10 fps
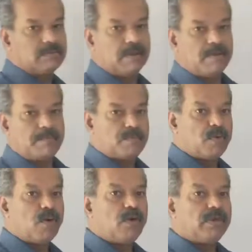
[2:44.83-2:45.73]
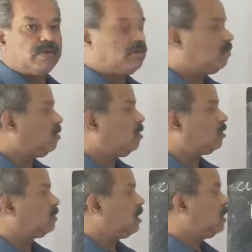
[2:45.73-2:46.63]
A point
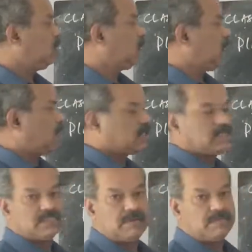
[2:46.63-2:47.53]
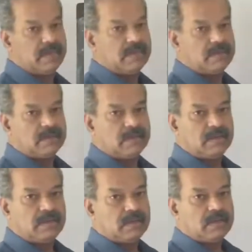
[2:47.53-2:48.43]
on the Cartesian plane.
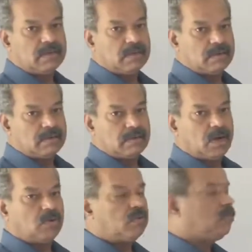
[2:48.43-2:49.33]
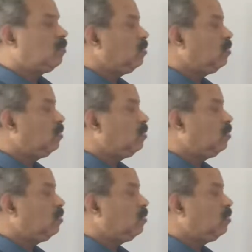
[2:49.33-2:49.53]
How?